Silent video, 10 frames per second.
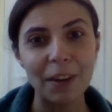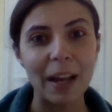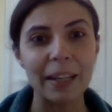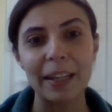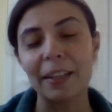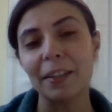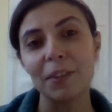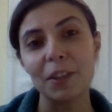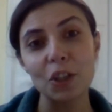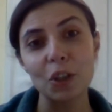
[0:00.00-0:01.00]
finding
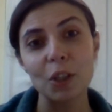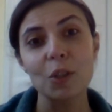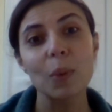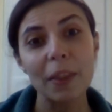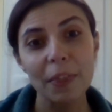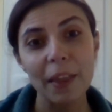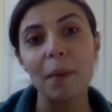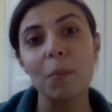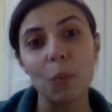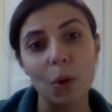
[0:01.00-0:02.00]
individuals with
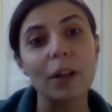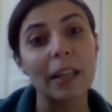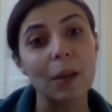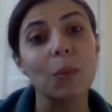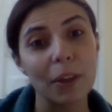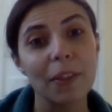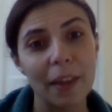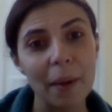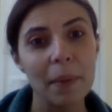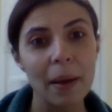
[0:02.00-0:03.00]
them, working with
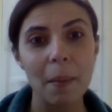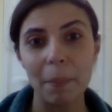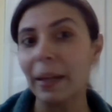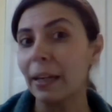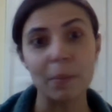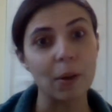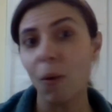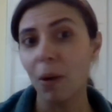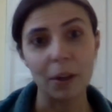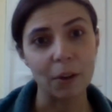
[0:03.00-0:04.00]
them, but it'll be
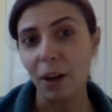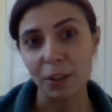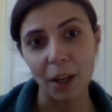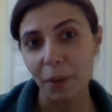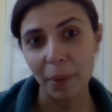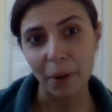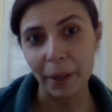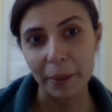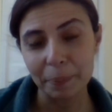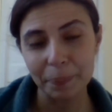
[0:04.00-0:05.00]
all across North
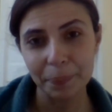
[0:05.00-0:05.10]
America.